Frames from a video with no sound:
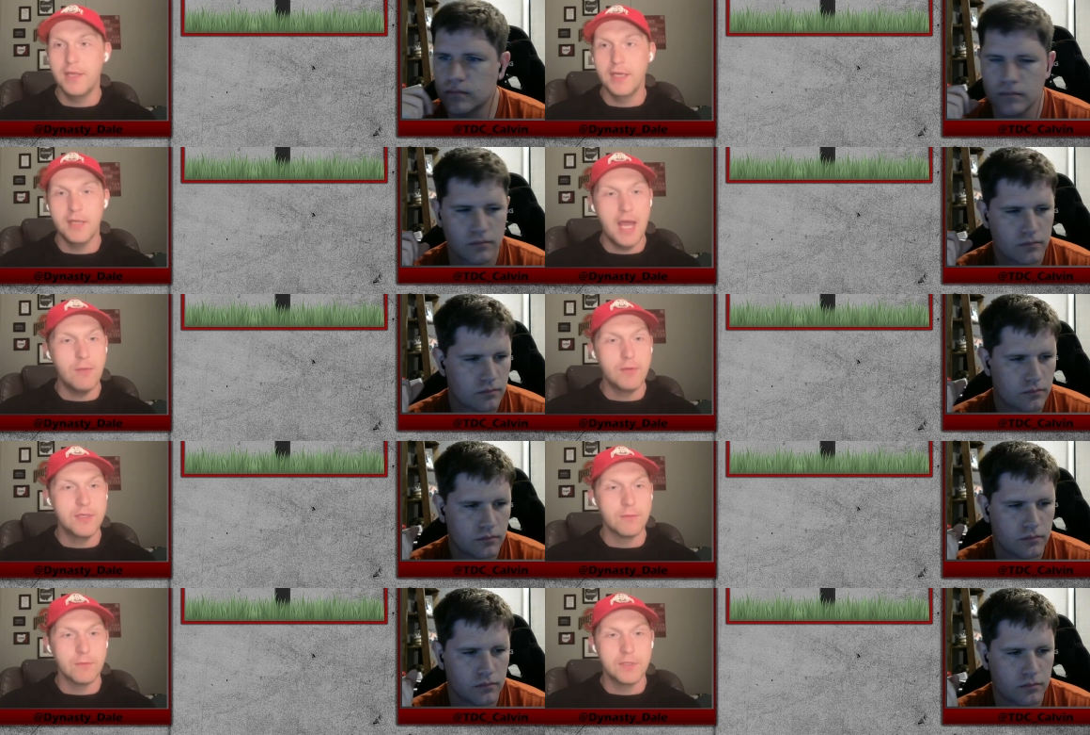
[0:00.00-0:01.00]
Speaker 1: and I will
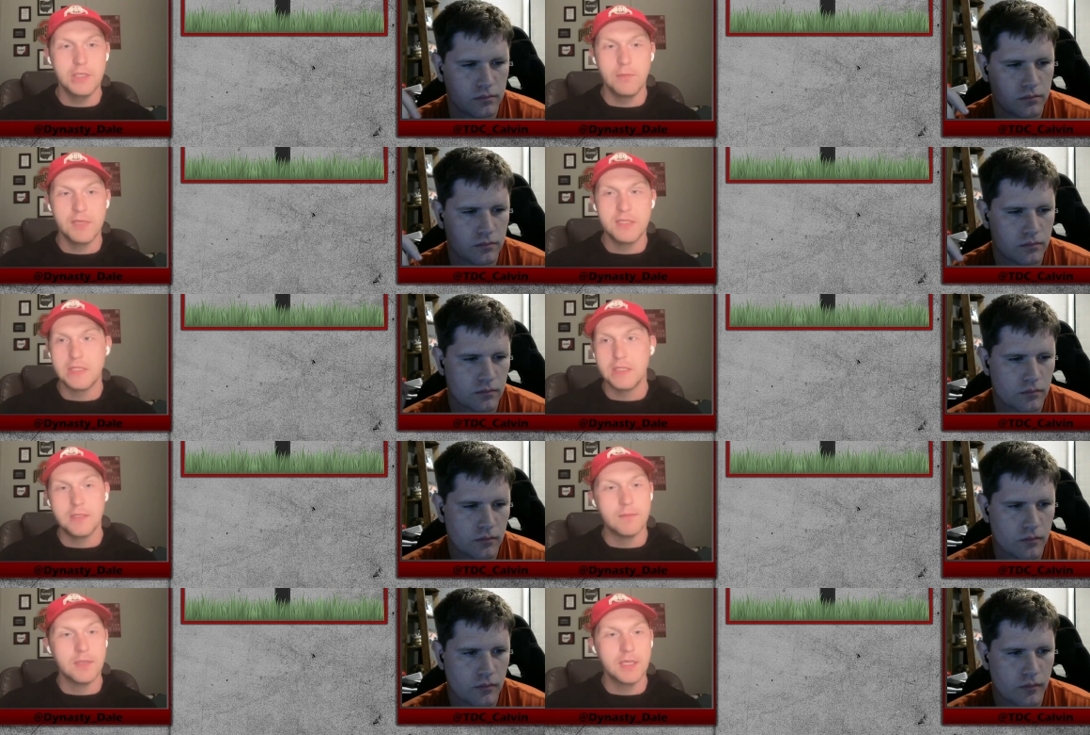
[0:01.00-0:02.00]
get a rookie on my
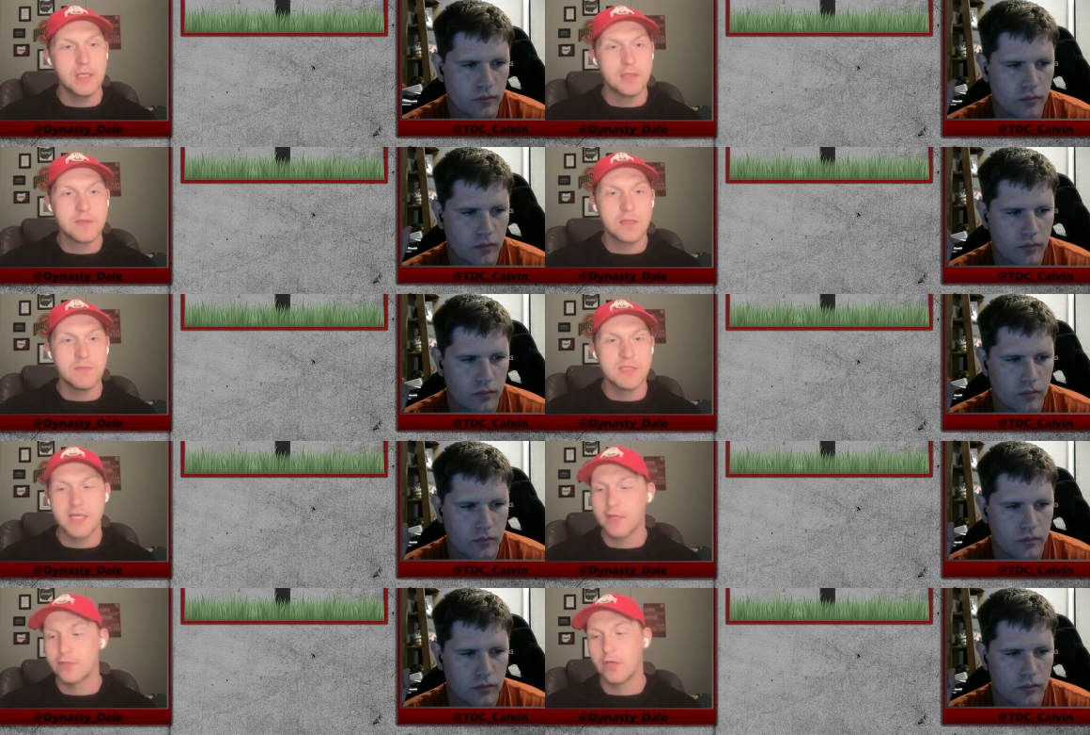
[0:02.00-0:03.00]
team, and it's going to be
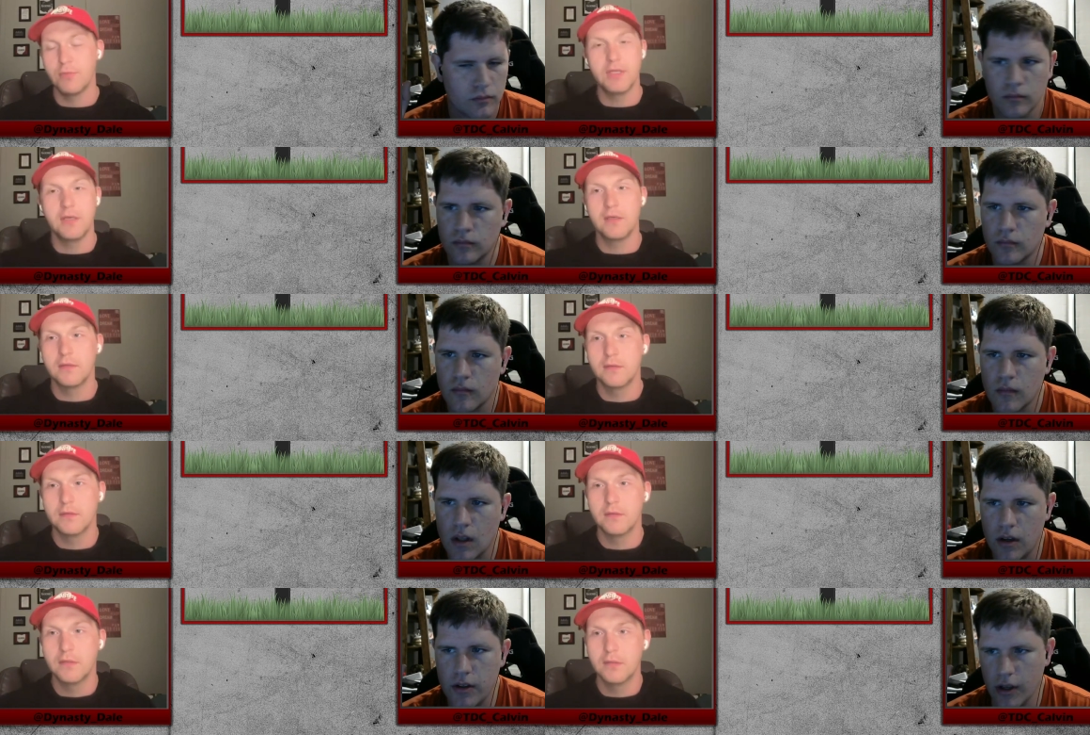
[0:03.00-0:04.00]
Zach Charbonnet.
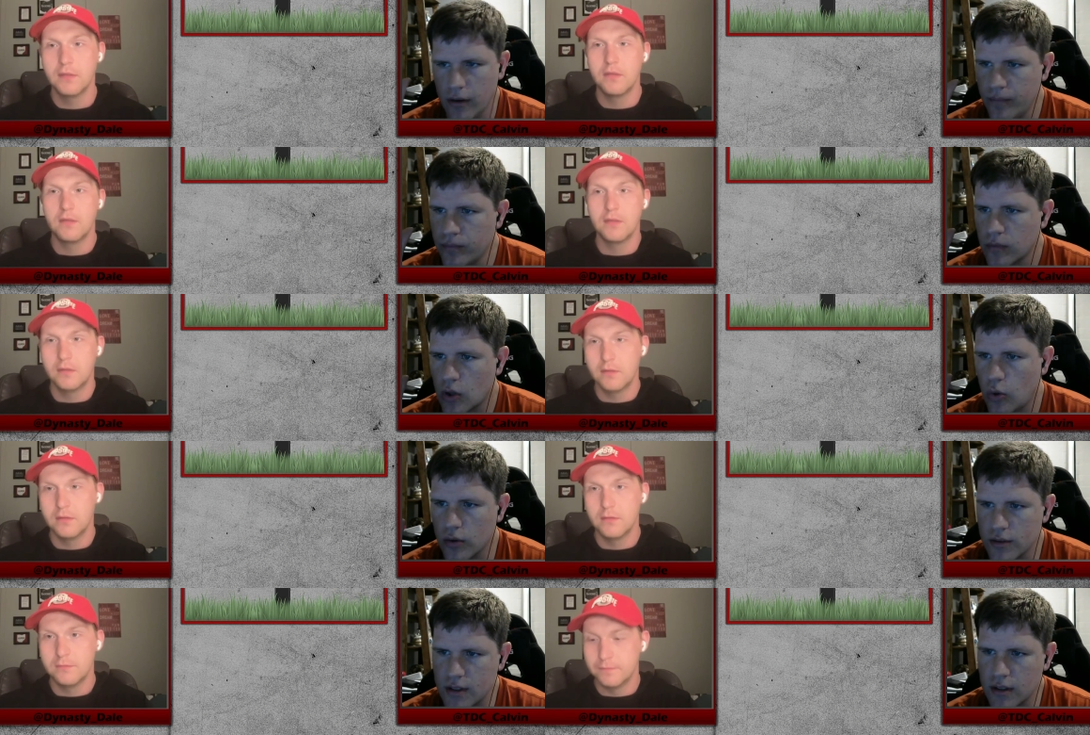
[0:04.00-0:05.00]
Speaker 2: There you go.
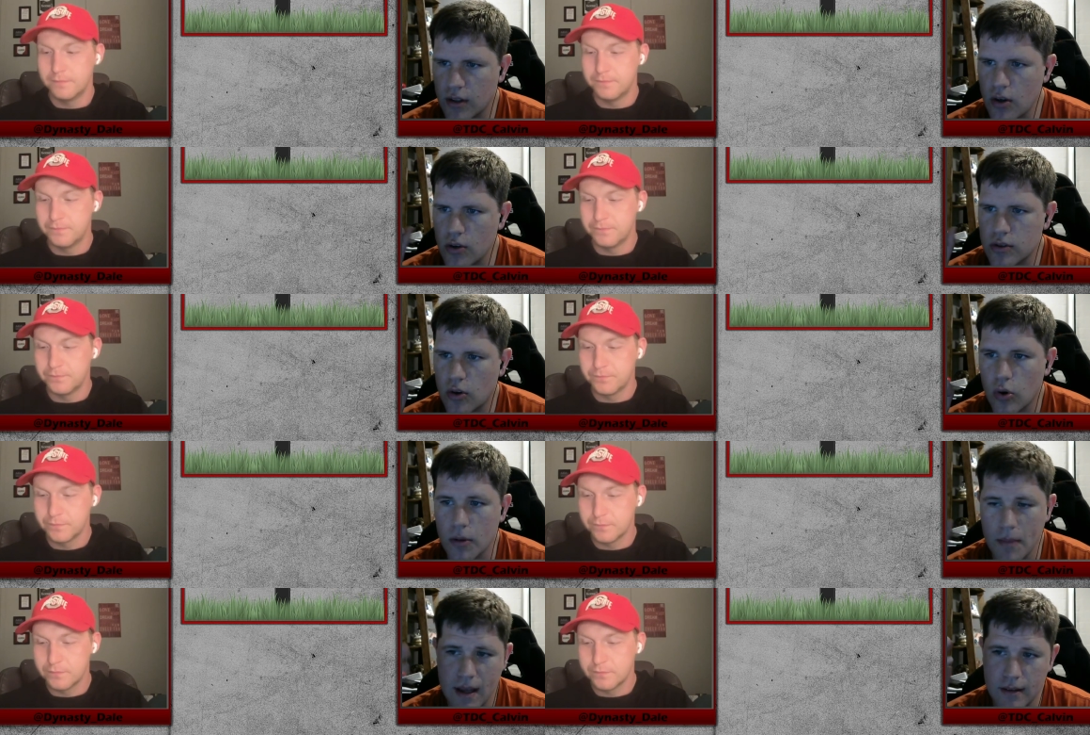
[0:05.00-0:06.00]
Corbin Sutton goes, Cole
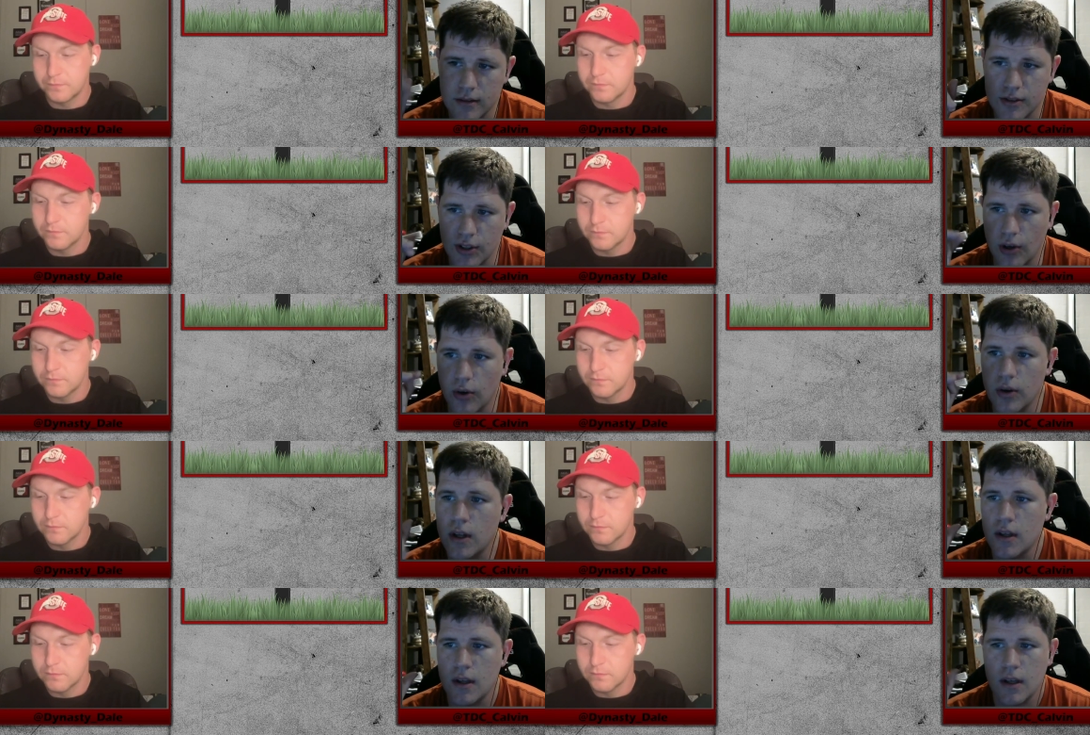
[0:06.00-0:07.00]
Kmet. So
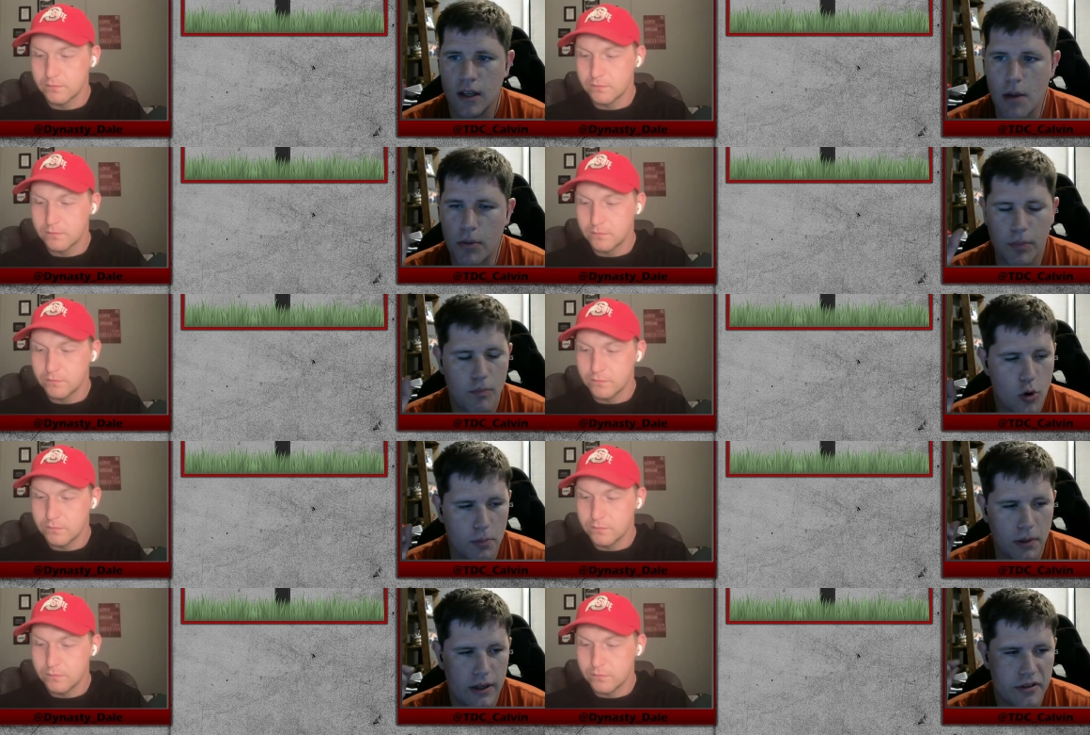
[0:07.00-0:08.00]
a couple more
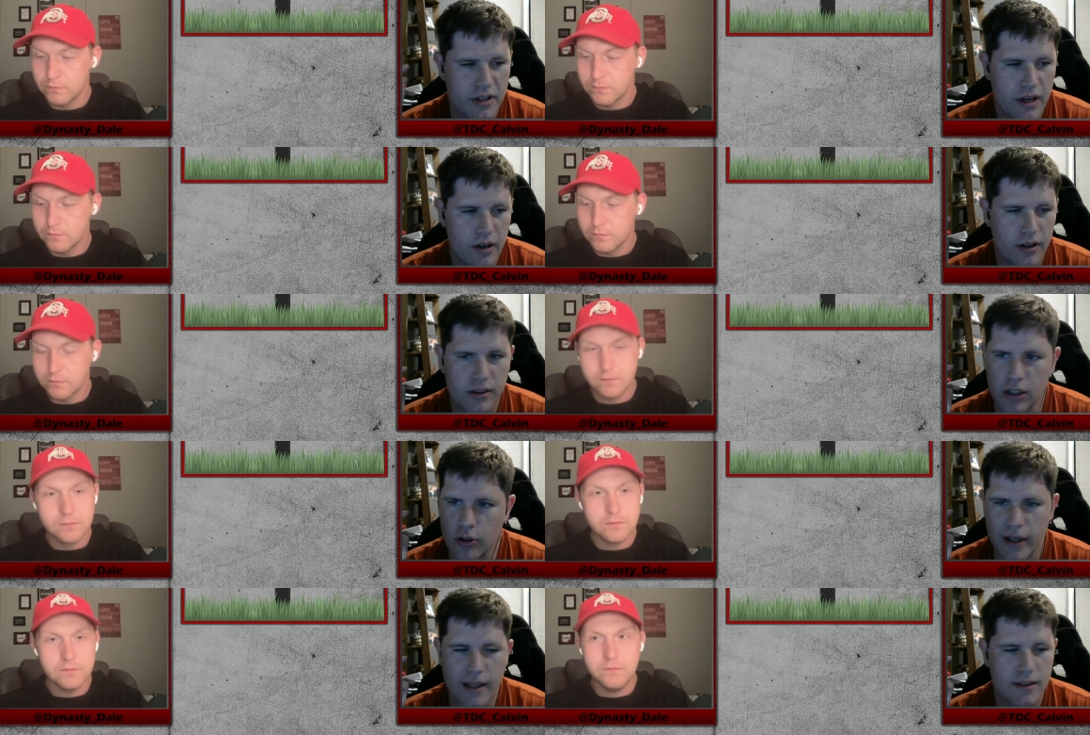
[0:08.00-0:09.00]
players there. Nothing
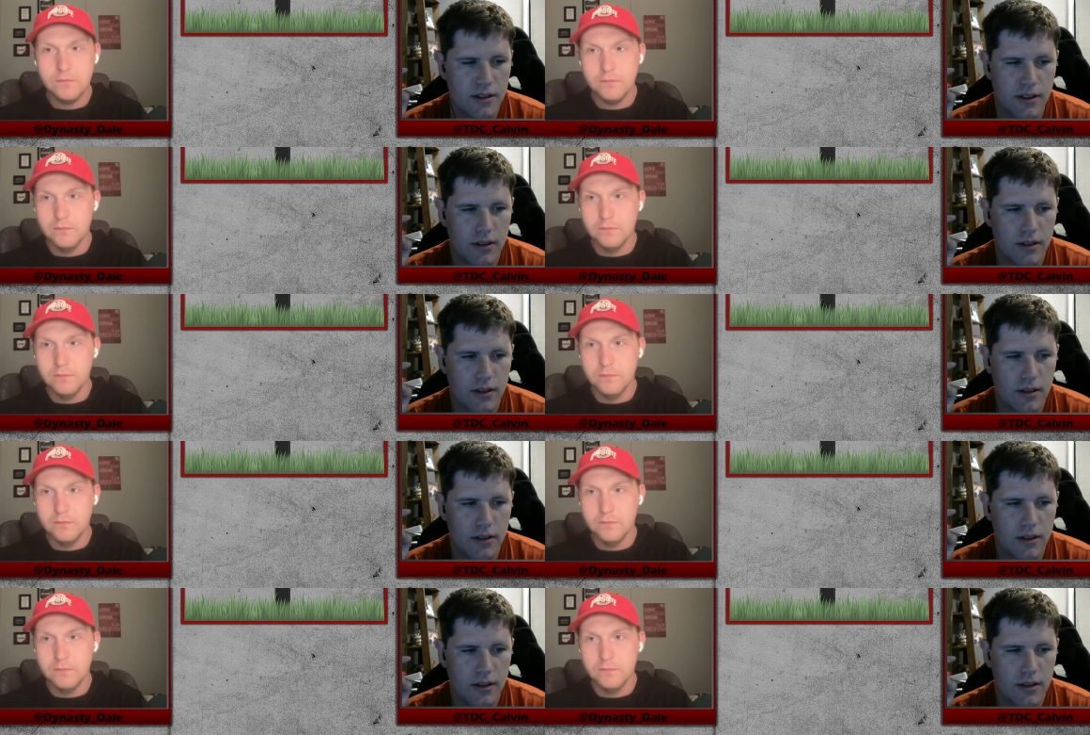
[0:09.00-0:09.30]
crazy.